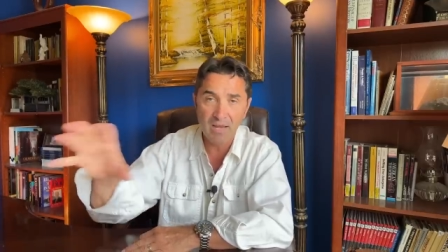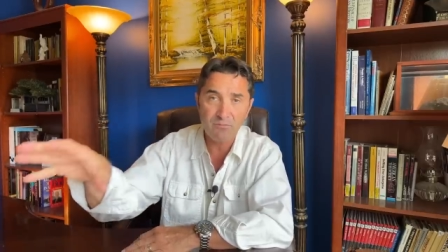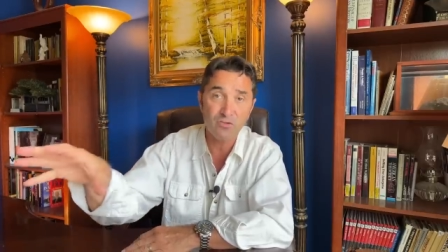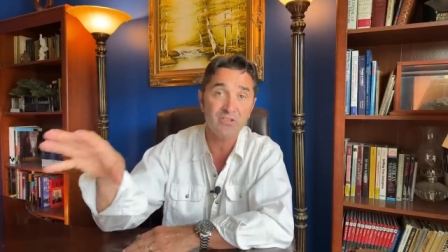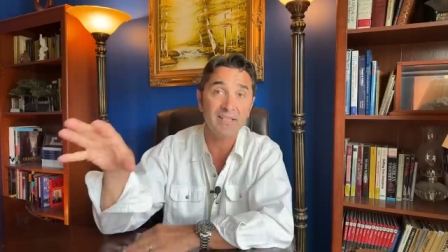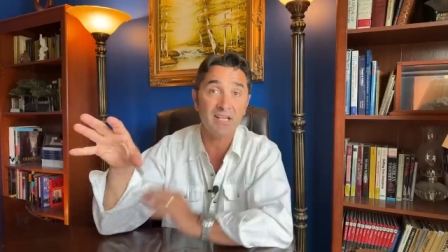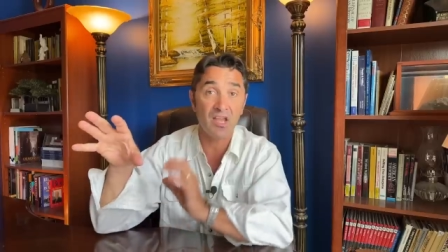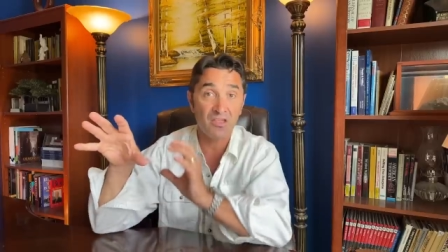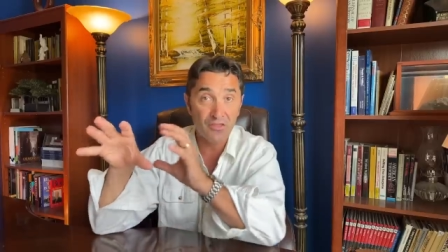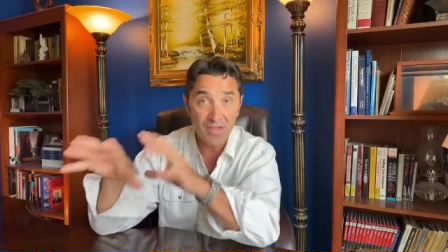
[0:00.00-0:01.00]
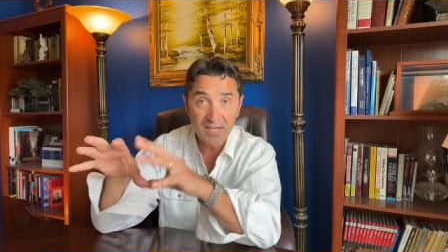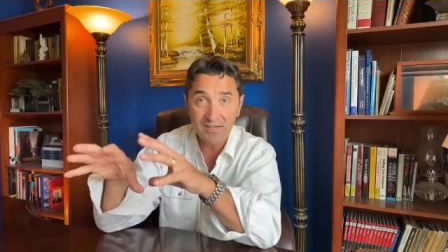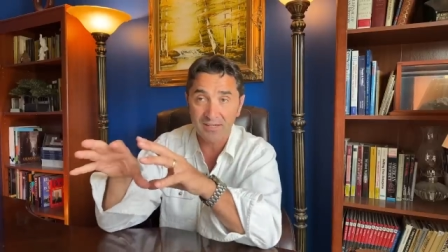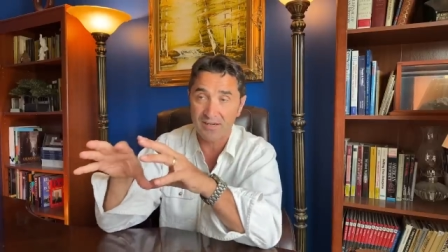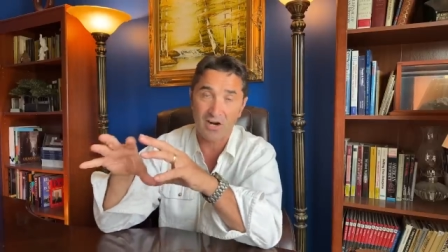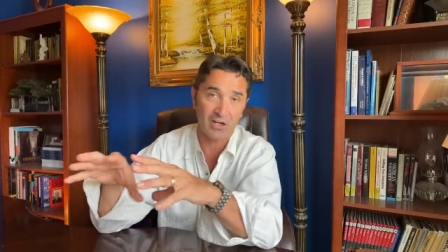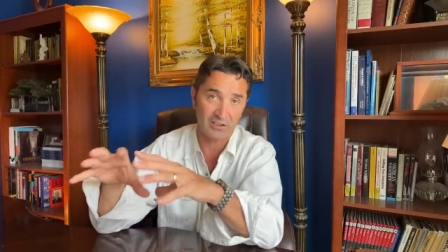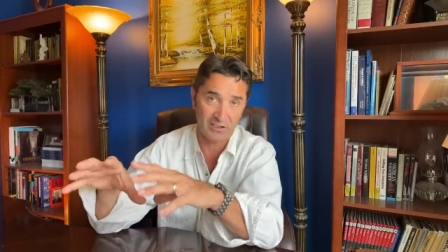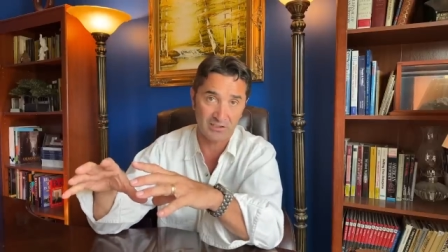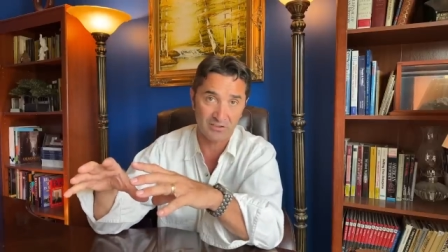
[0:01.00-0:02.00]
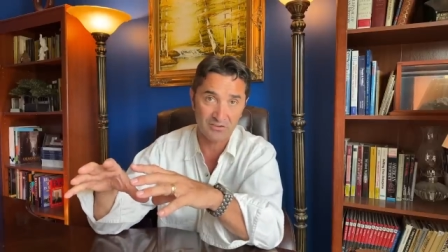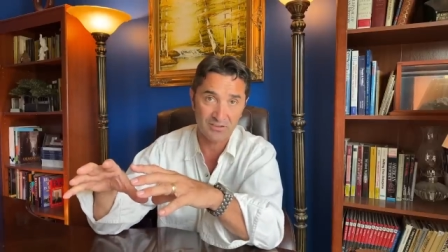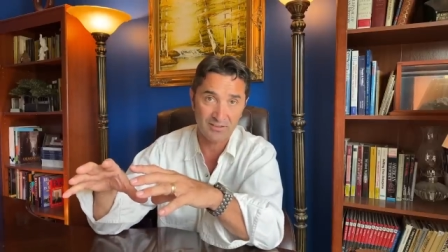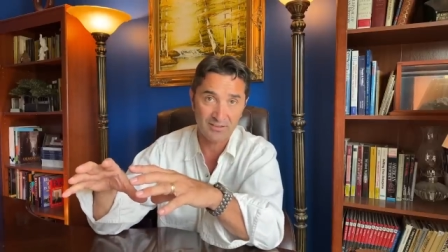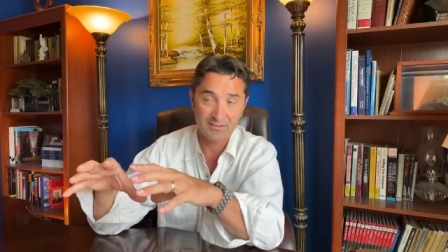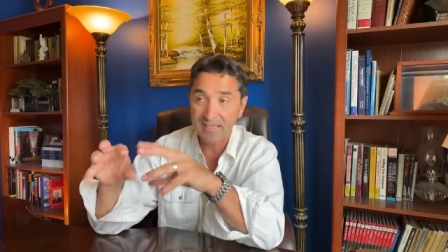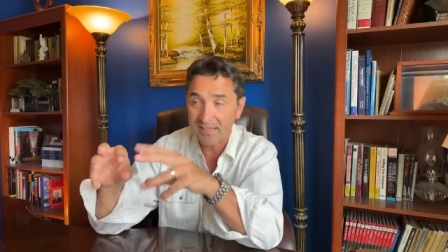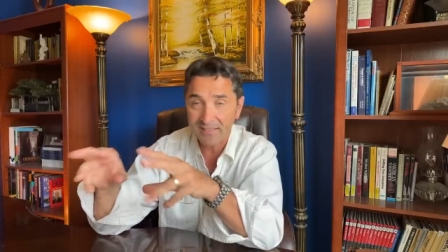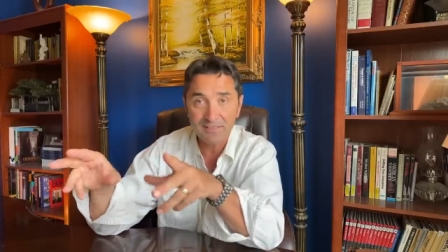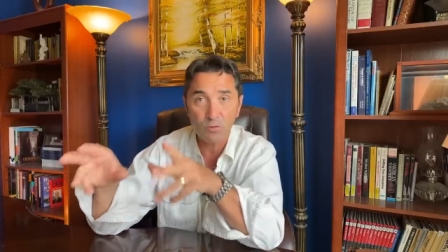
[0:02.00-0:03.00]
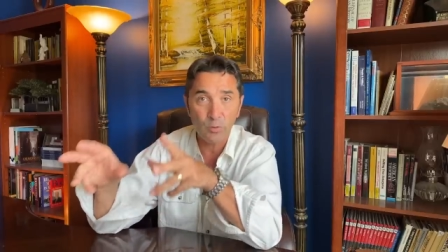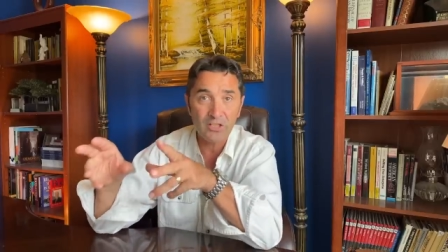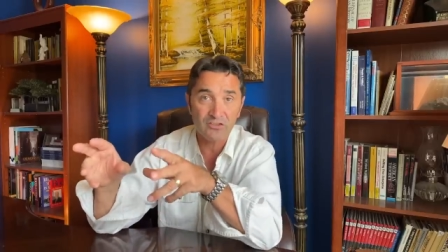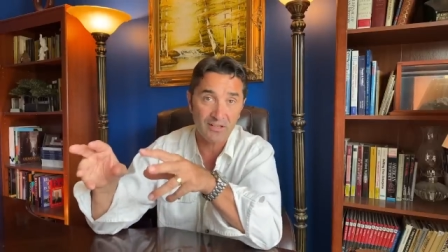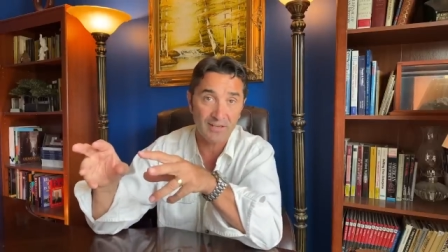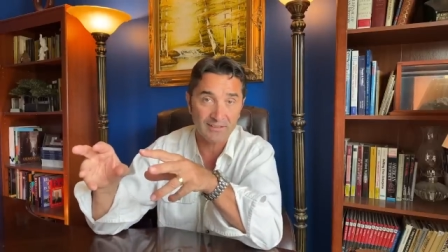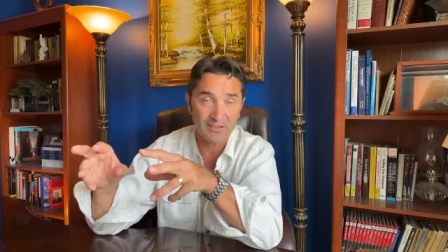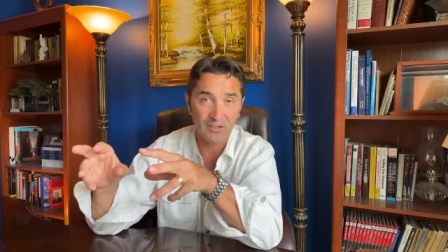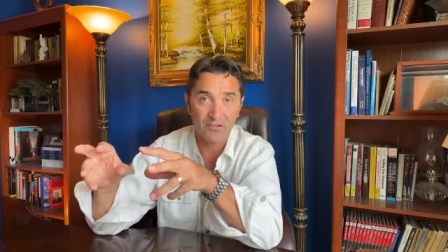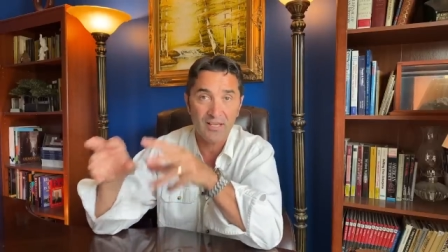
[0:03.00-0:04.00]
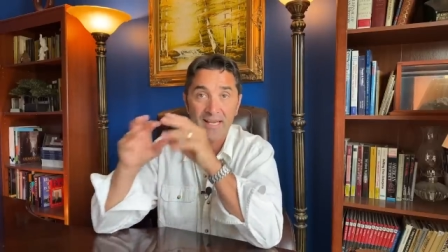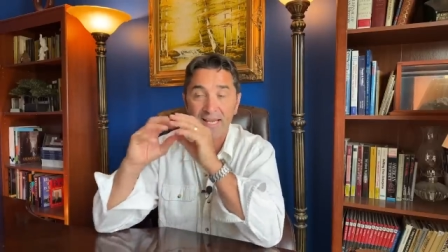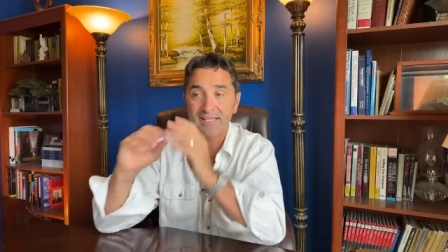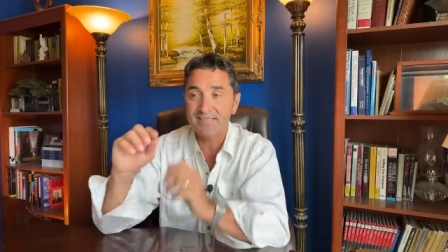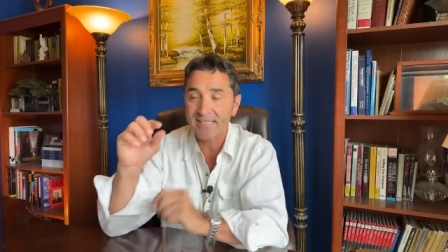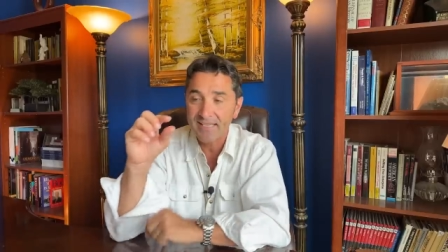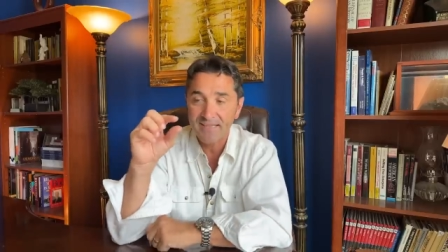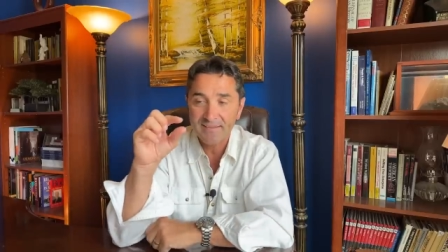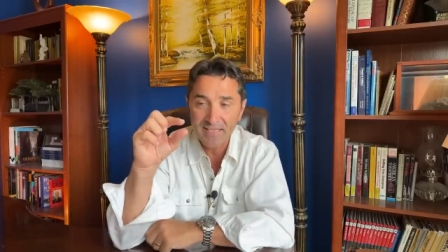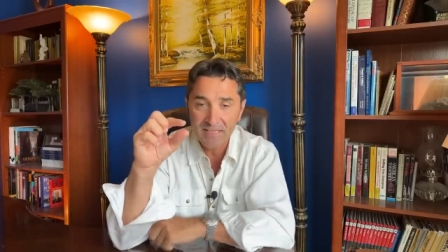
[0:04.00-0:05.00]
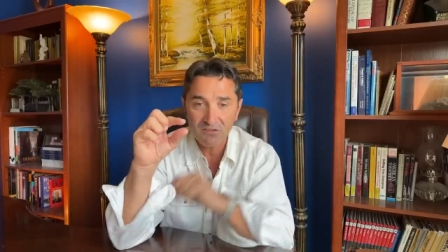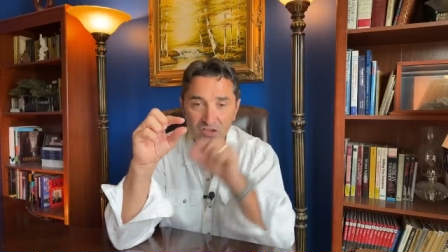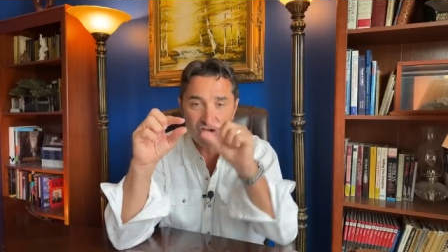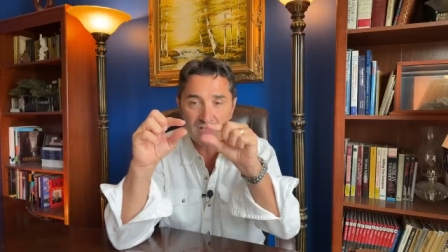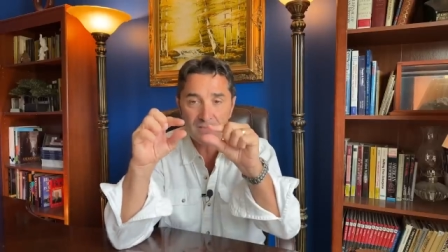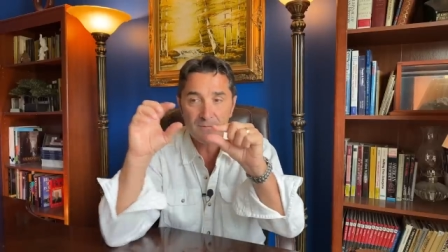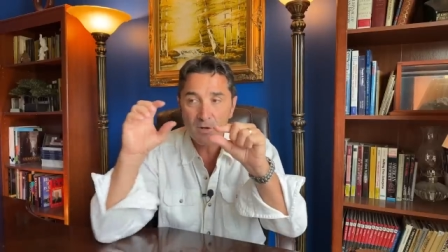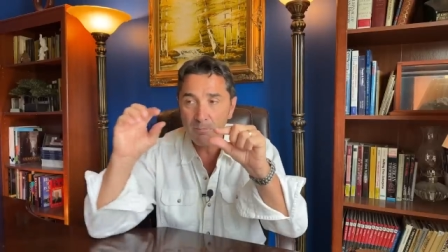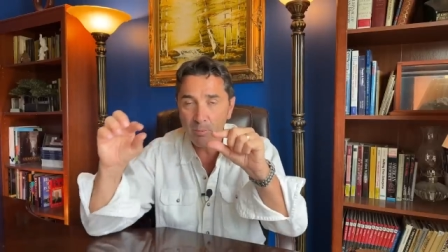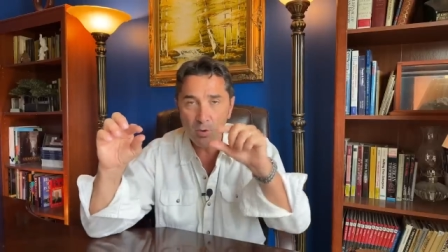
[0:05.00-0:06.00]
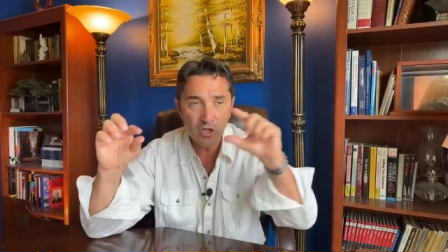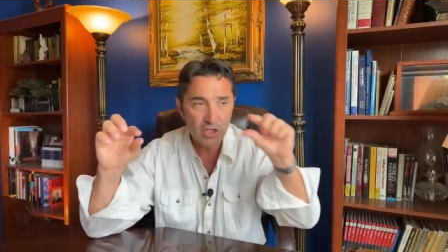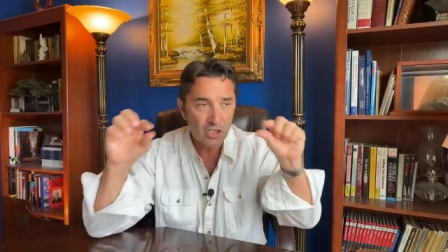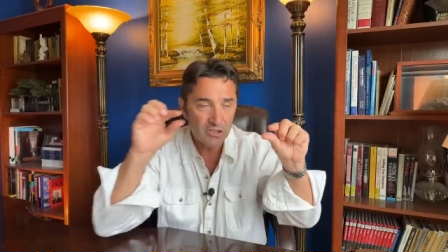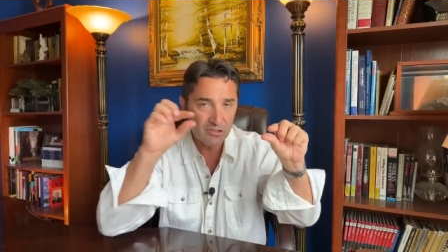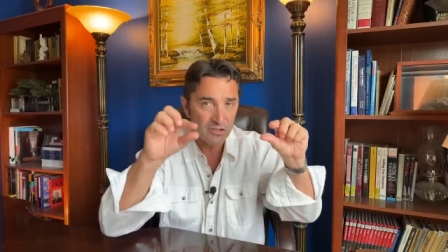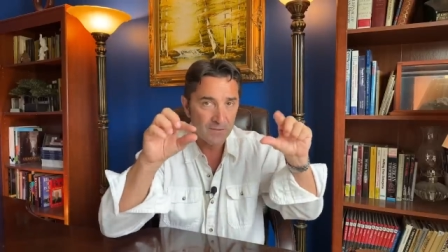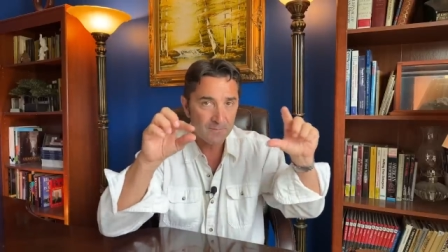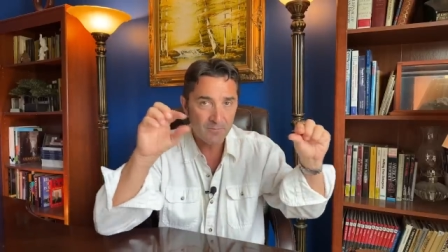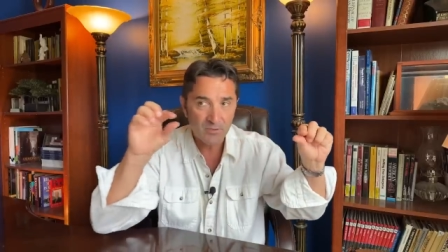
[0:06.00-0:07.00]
I'm using their articles, their little weasel articles, and say they give us just portions